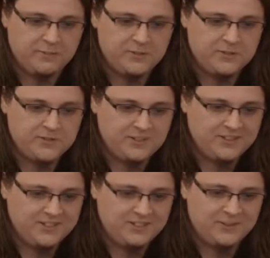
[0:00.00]
which is
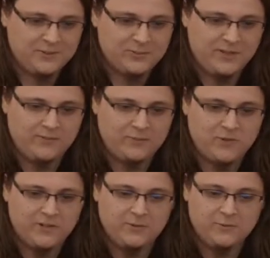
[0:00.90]
a cross-platform
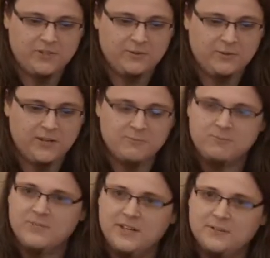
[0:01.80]
rhythm video
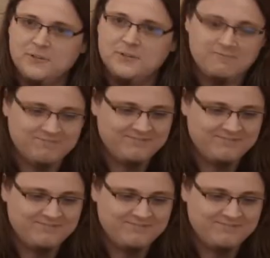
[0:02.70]
game engine.